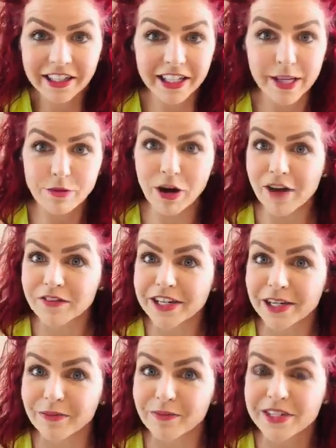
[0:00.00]
keep
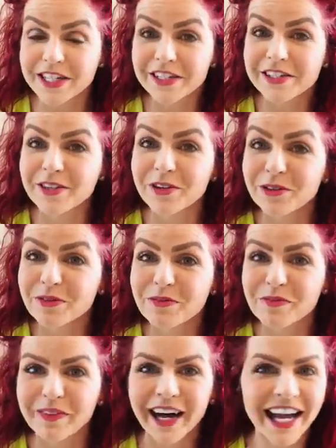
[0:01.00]
crafting. See you soon.
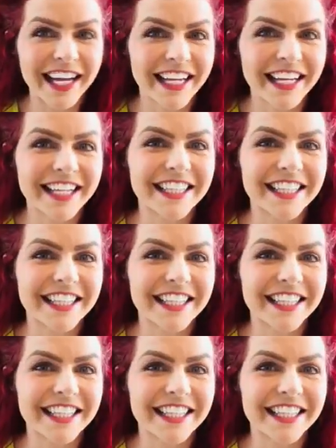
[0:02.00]
Bye.